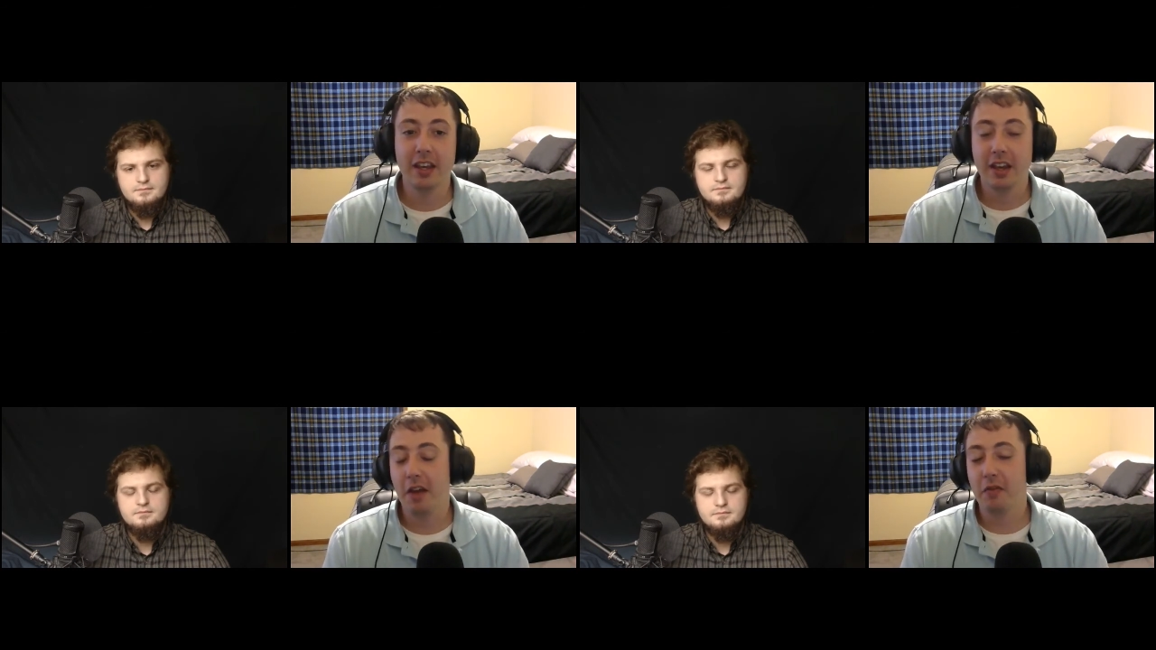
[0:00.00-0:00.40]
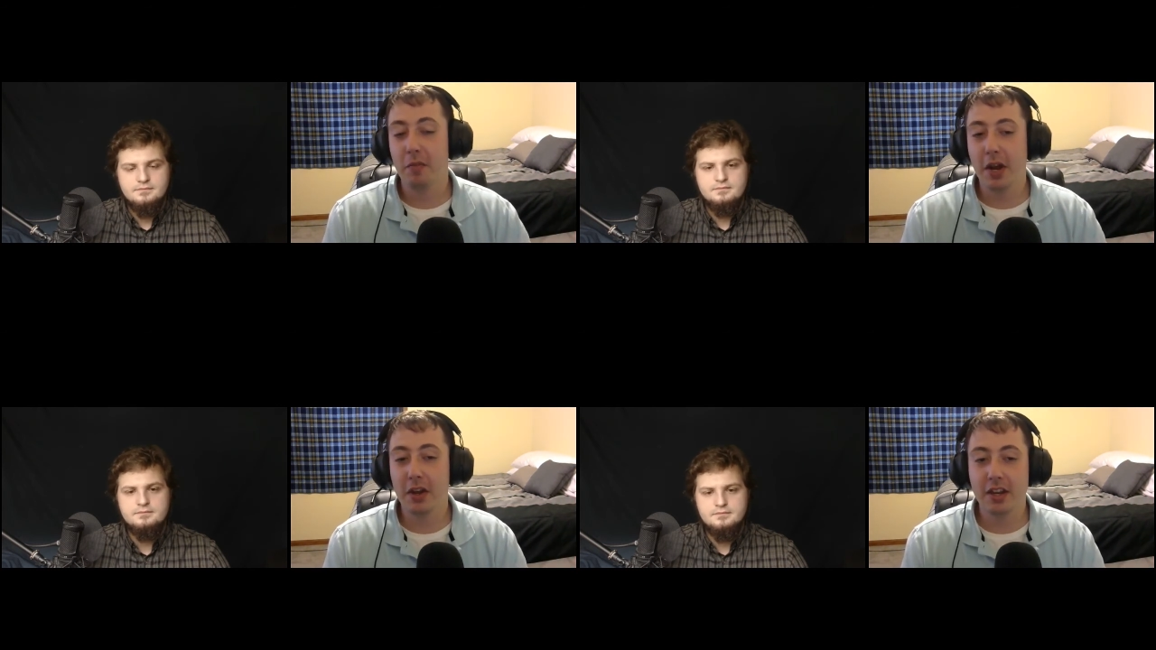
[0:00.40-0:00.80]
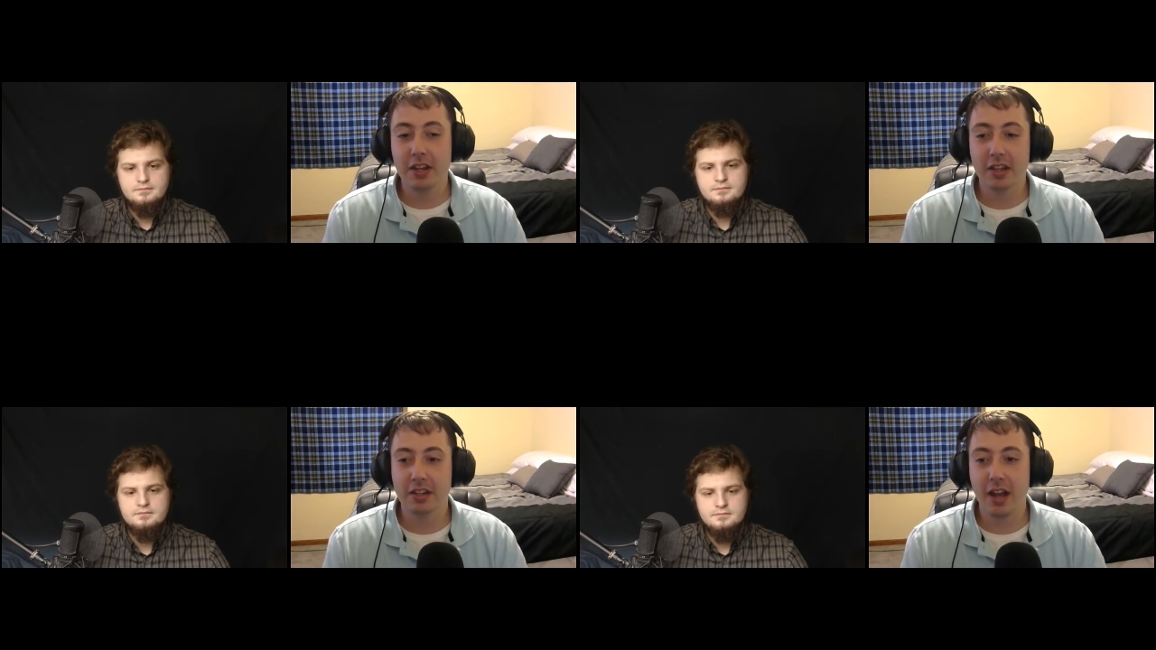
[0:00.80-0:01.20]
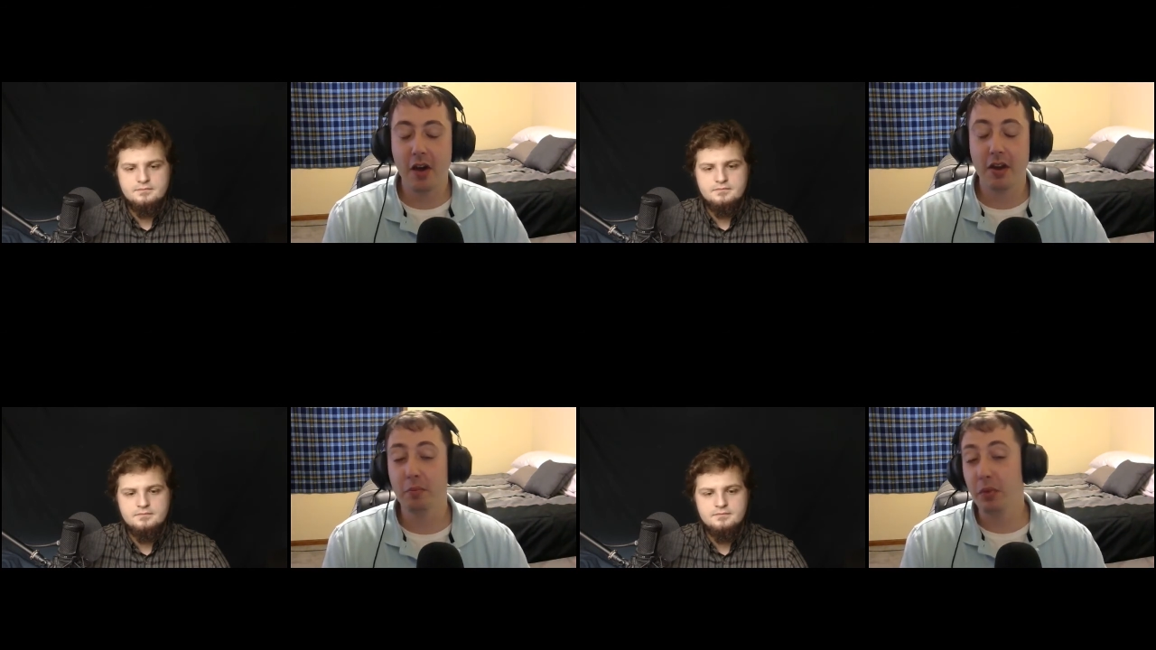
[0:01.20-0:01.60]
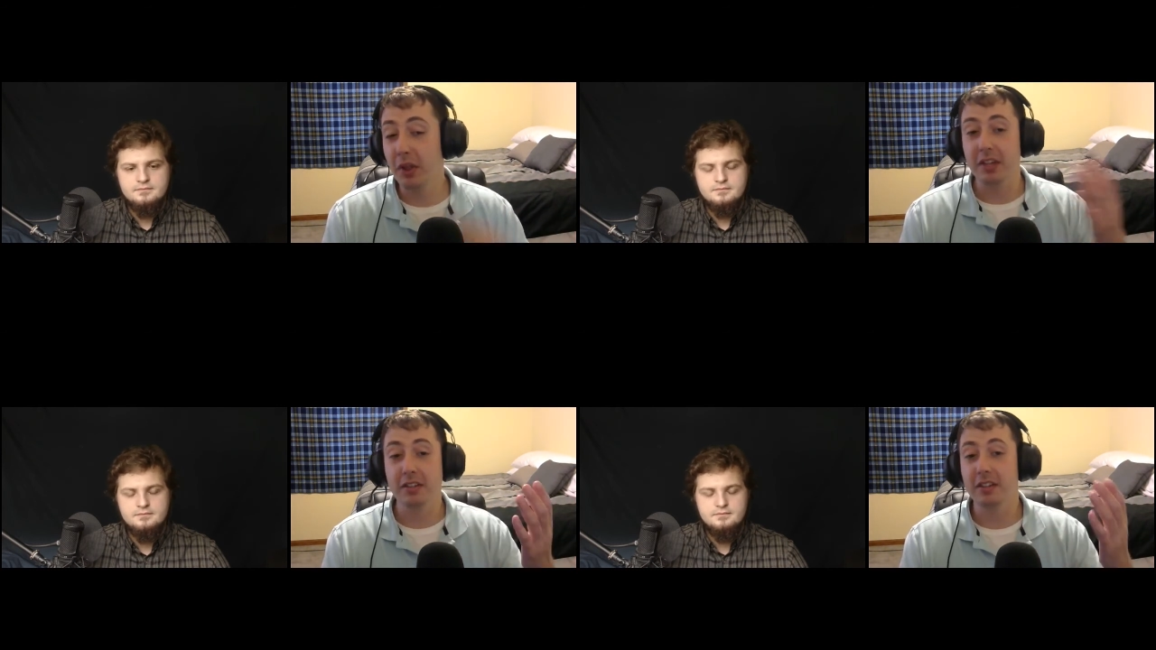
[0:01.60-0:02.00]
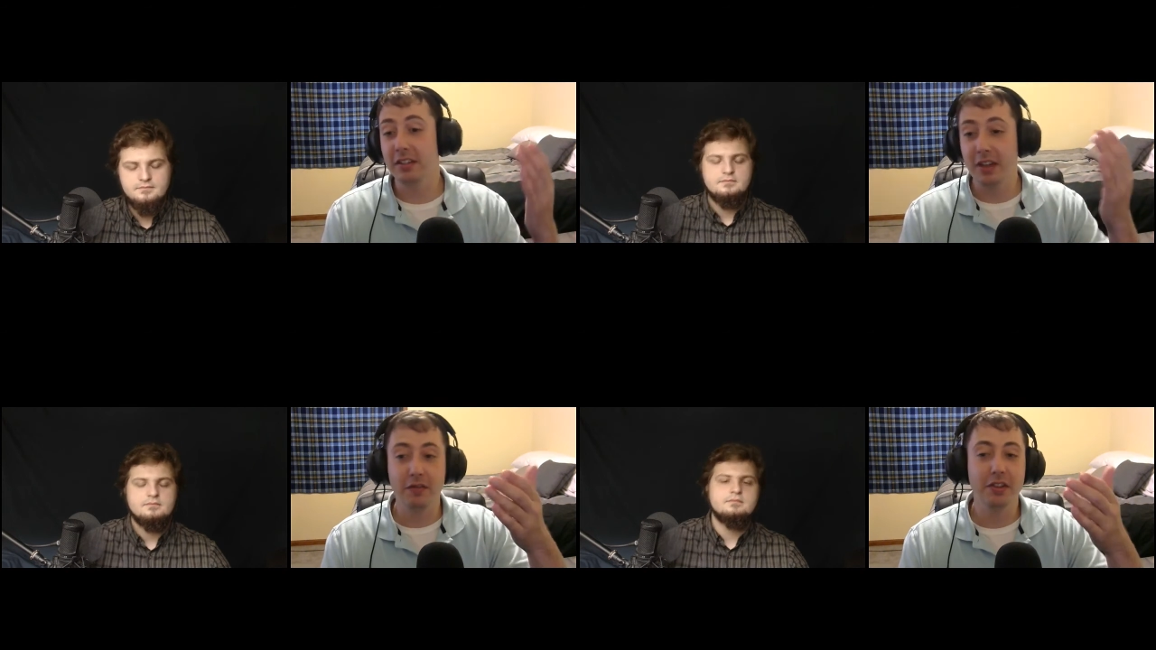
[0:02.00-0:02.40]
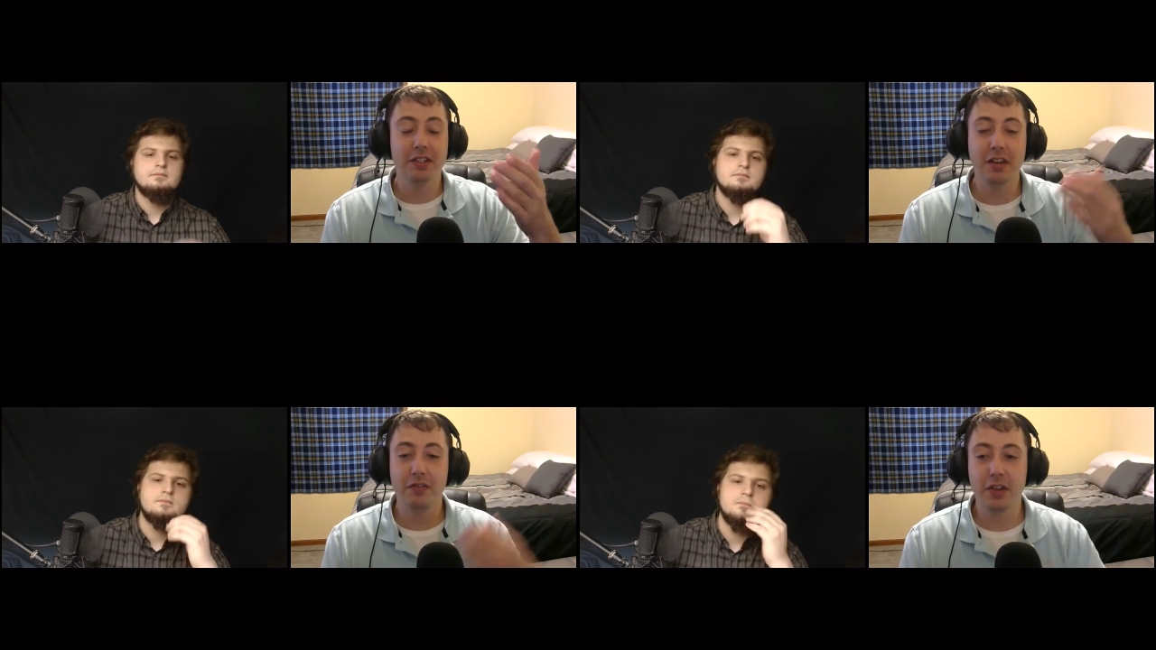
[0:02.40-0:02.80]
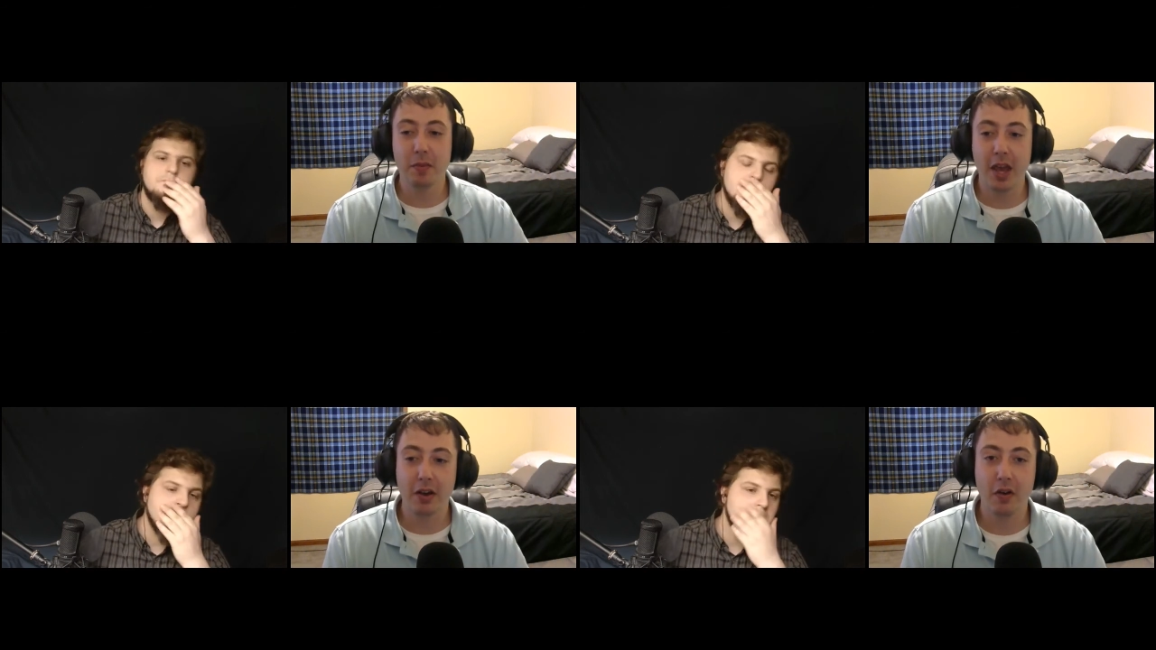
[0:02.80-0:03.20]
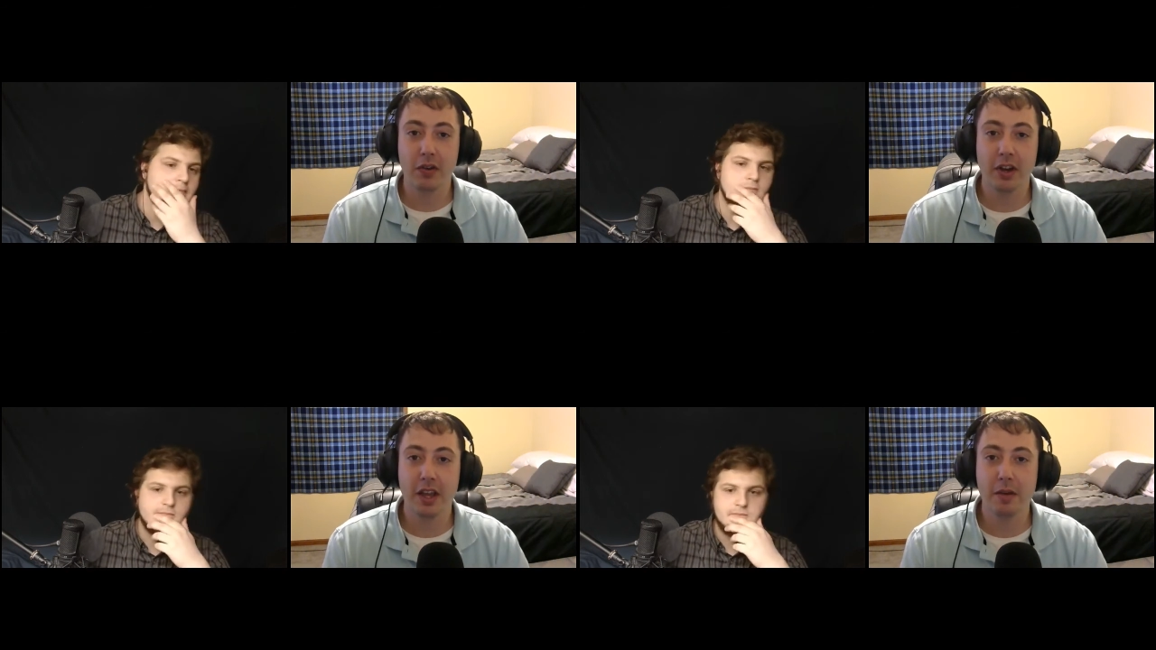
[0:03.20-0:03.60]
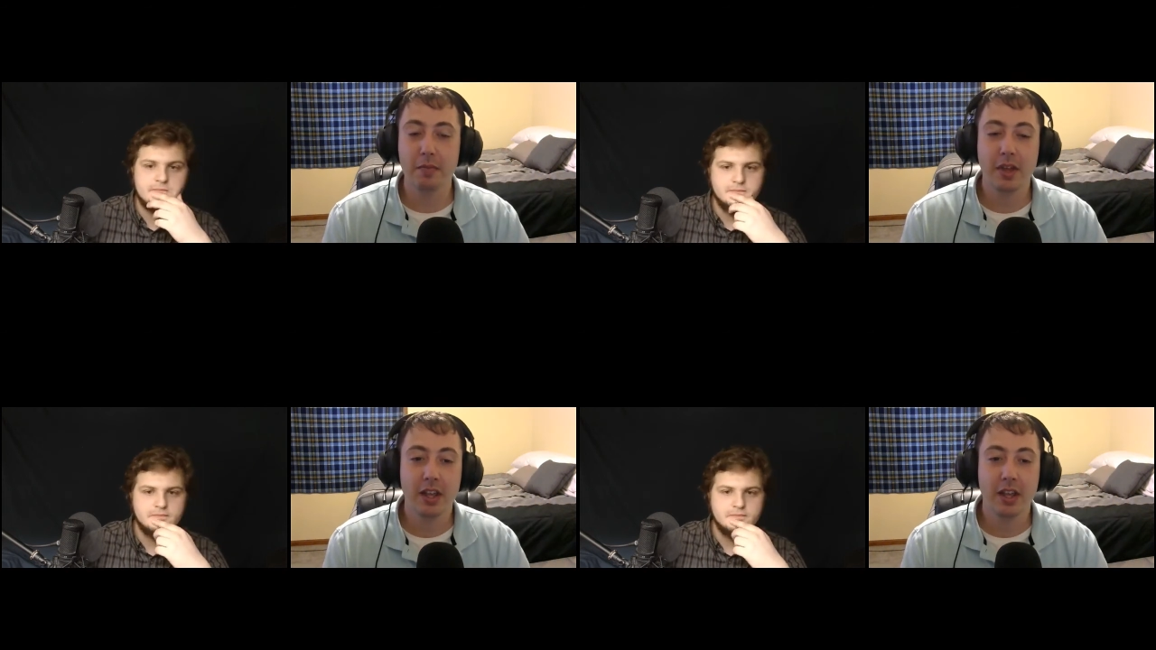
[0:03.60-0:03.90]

Speaker 1: And from there, you can test it out. And please definitely send feedback over to him.